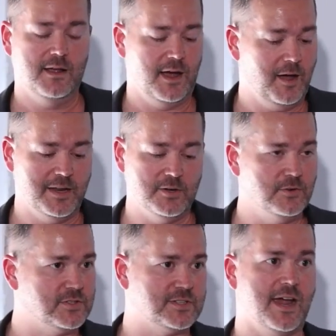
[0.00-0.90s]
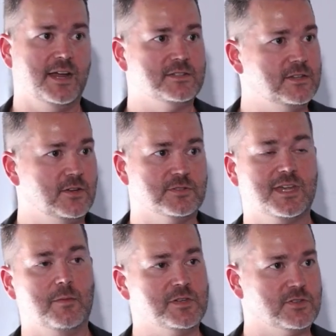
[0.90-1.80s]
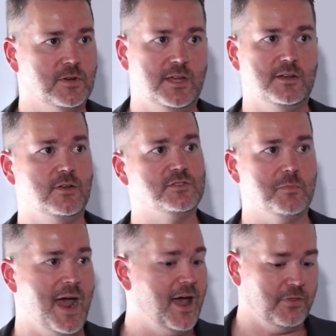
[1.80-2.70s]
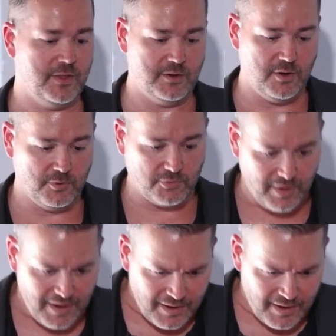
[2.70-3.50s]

Uh, it knows science, it knows chemistry, it knows math, it knows,